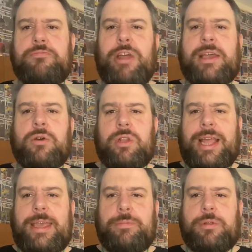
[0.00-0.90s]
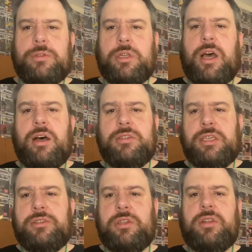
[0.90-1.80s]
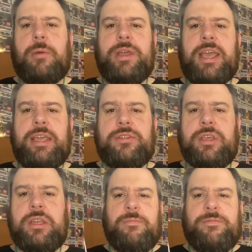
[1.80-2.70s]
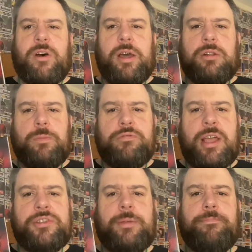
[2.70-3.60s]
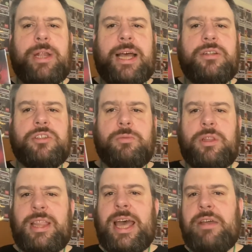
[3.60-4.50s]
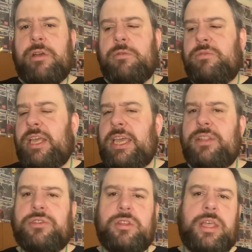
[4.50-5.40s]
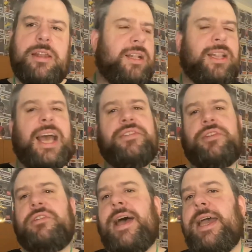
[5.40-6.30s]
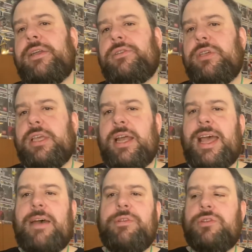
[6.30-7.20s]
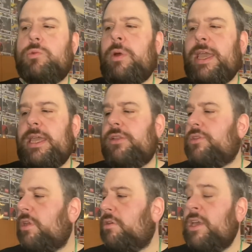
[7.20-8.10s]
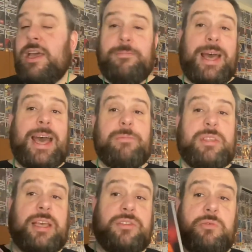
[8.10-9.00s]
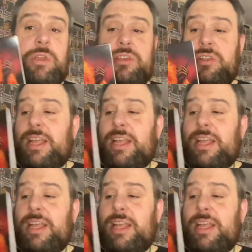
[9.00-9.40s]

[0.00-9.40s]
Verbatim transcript: record labels and artists are dominating vinyl pressing plants with their own needs, and then lesser acts are kind of having to wait, so perhaps that's a reason.